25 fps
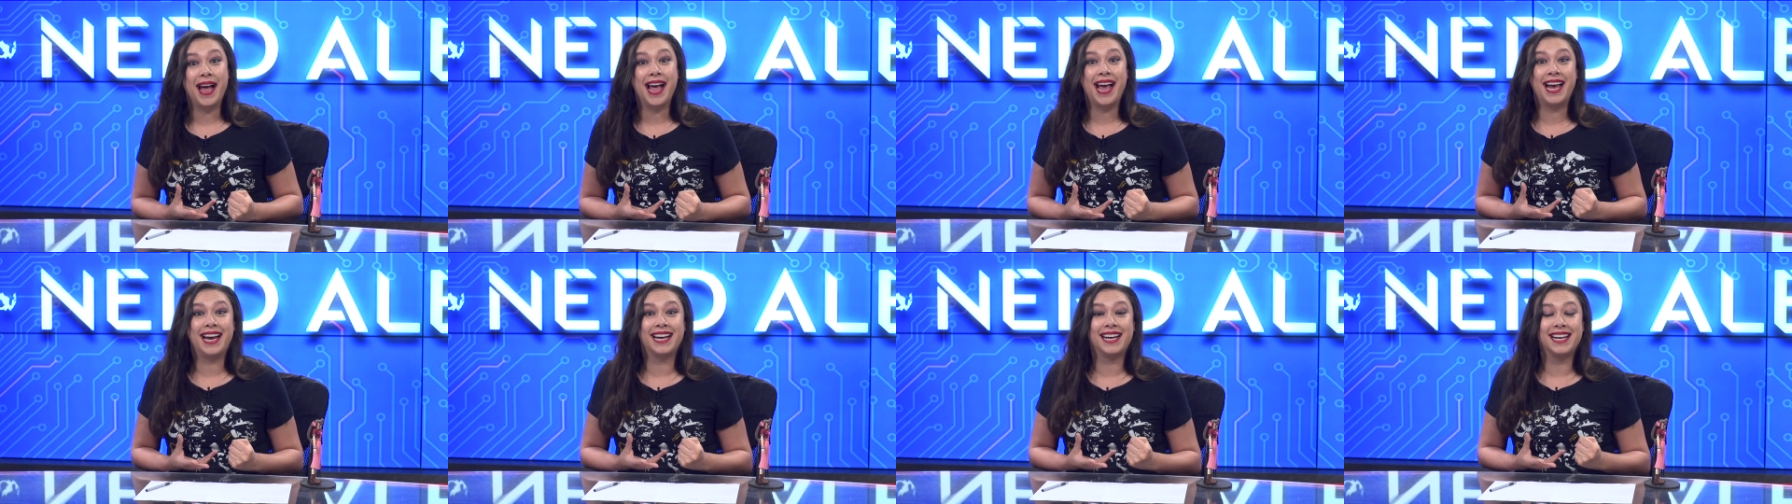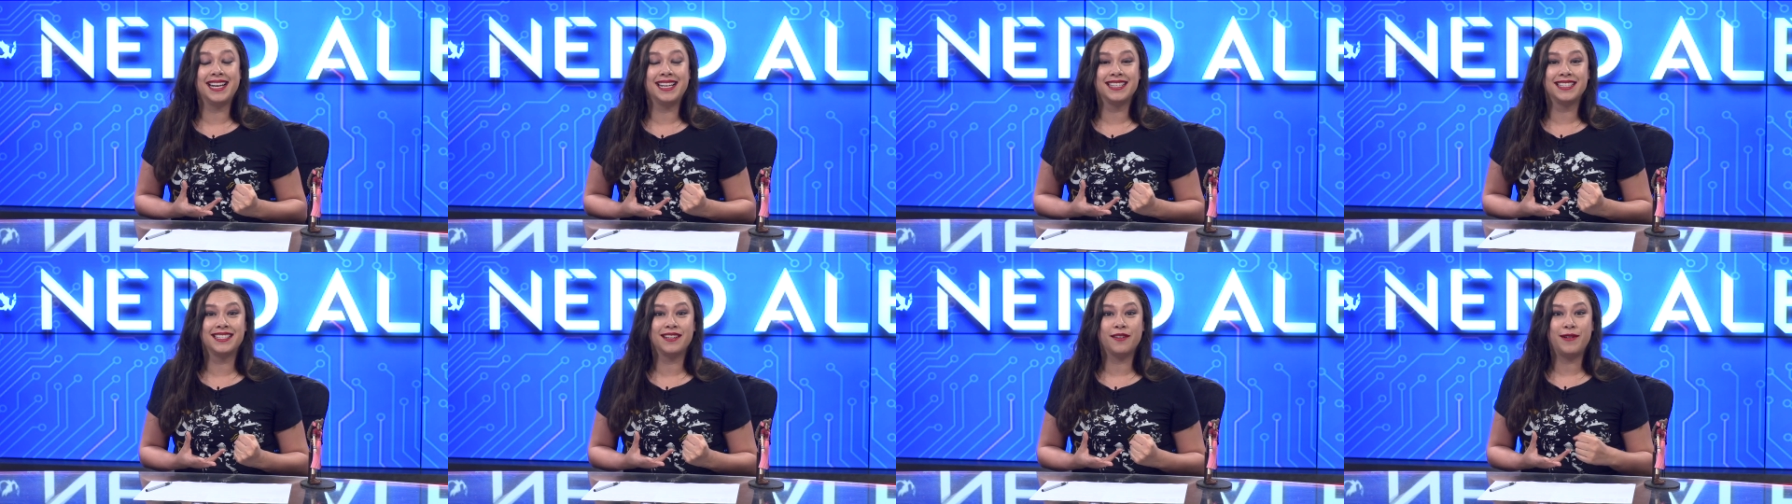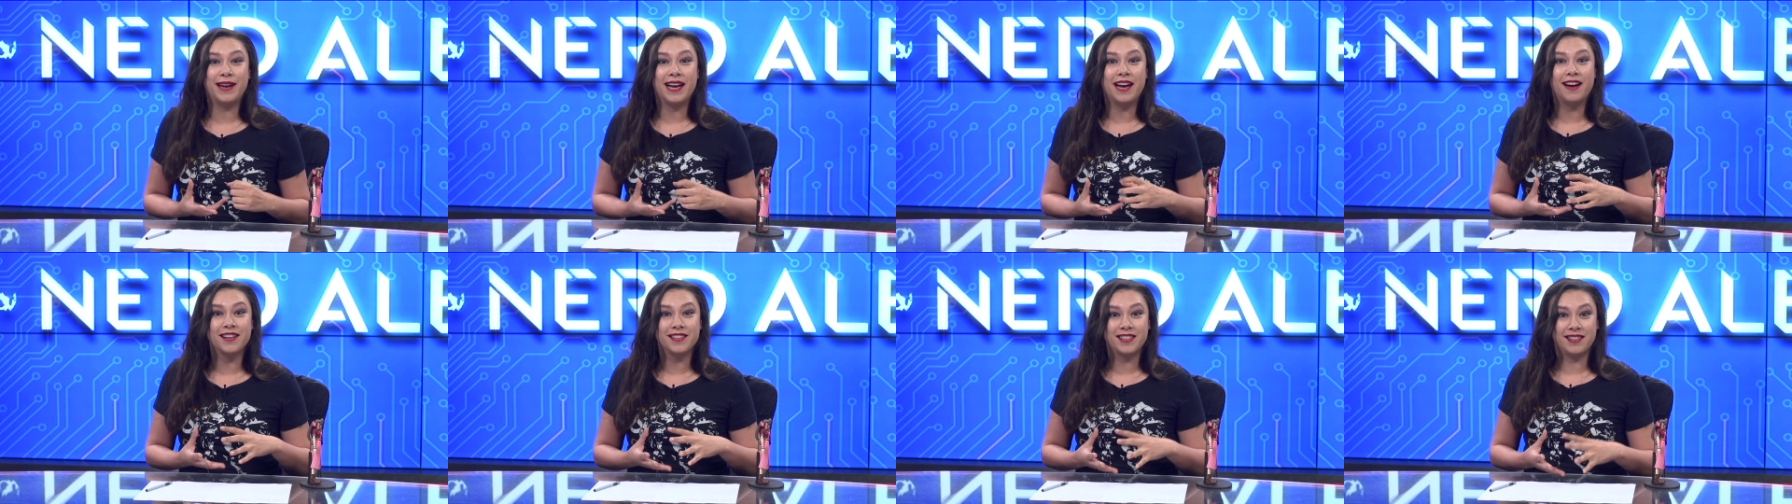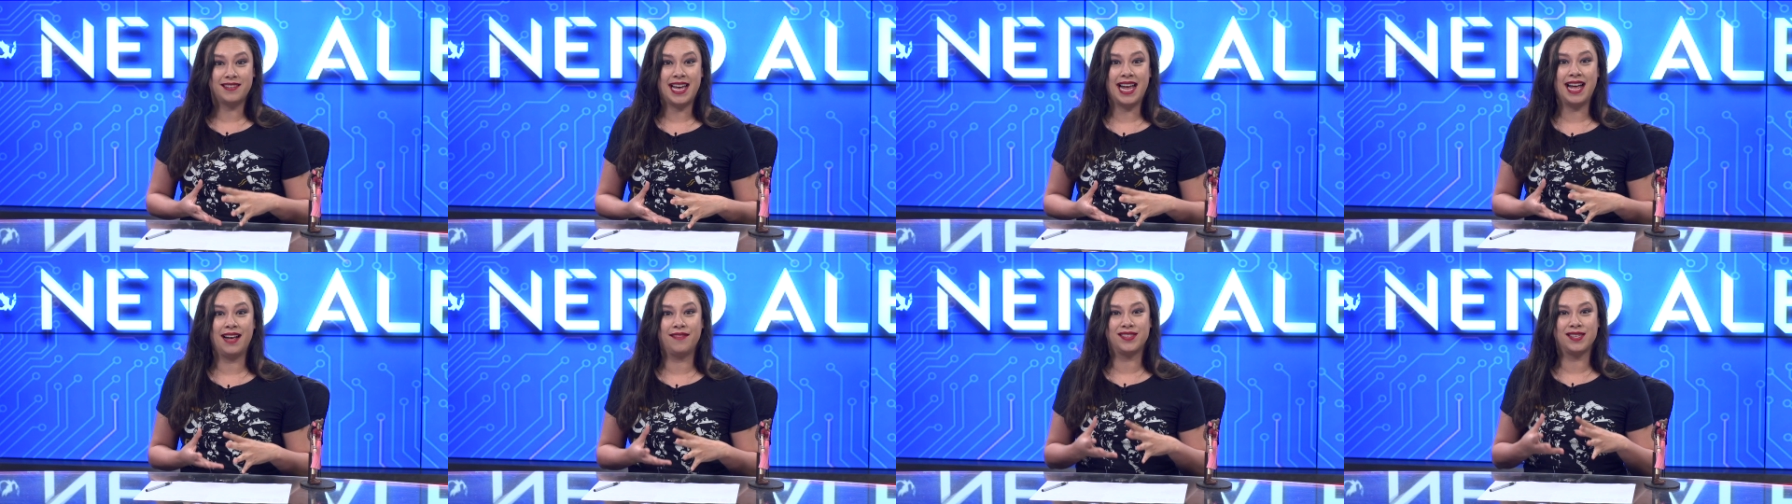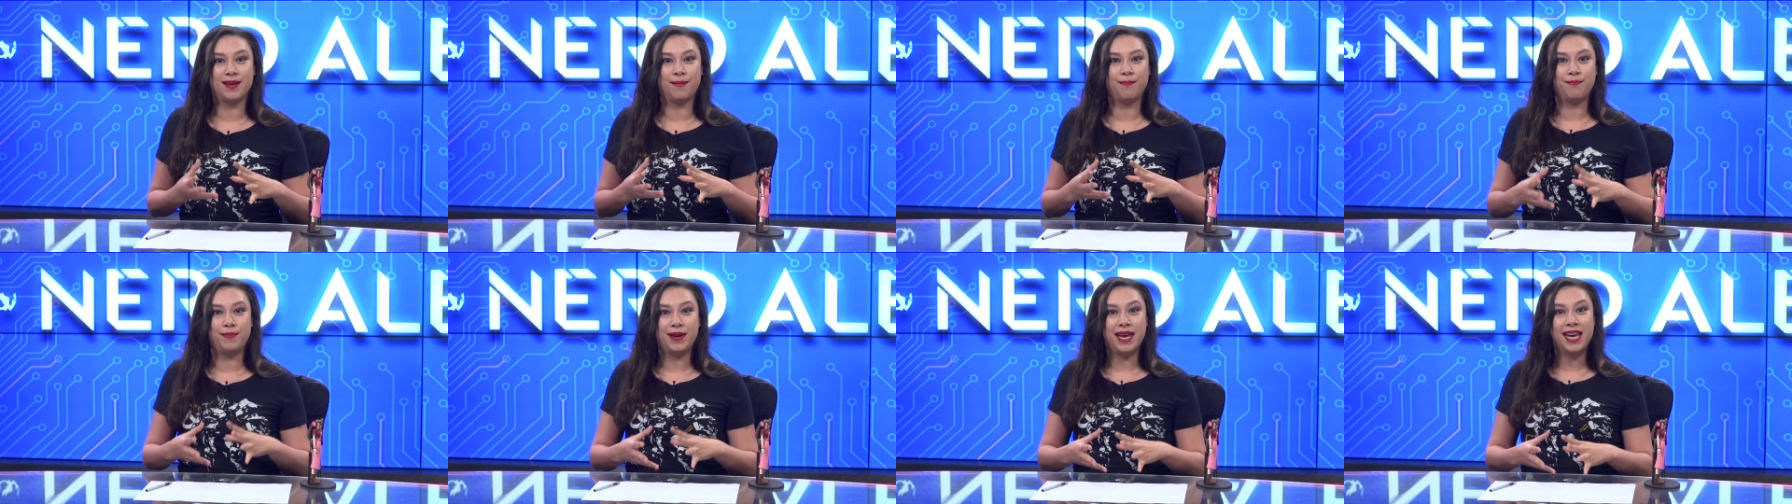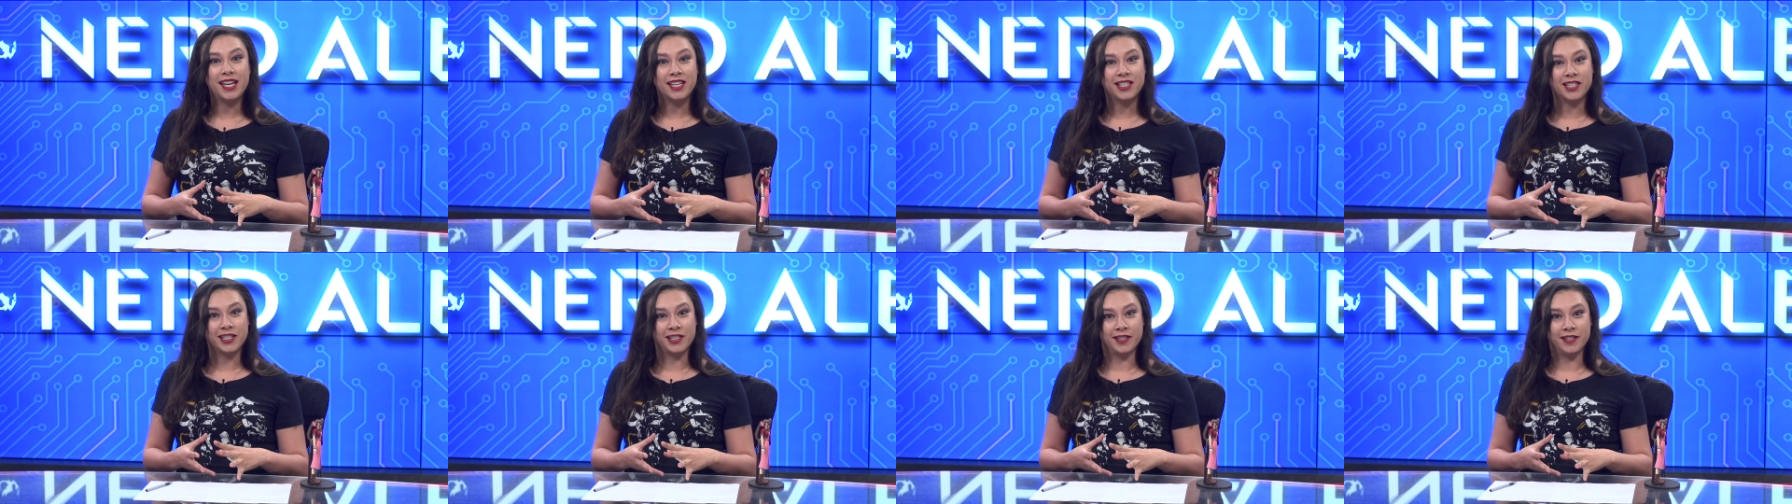And we also have some
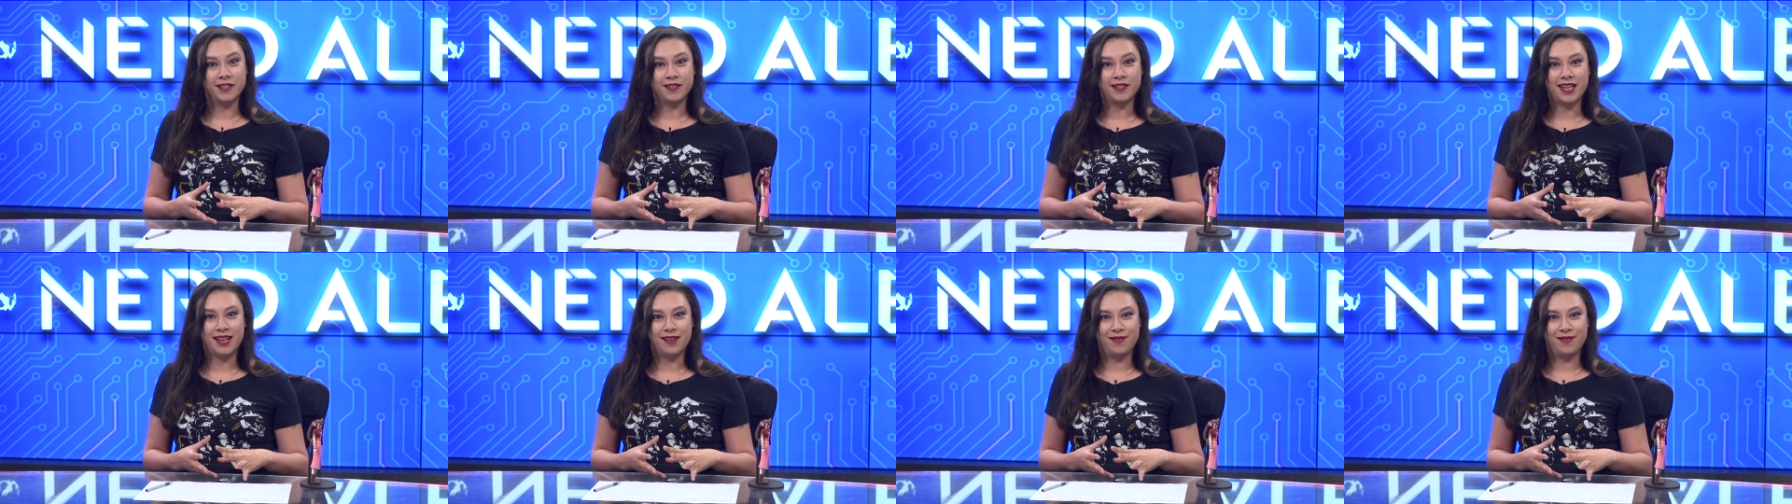pictures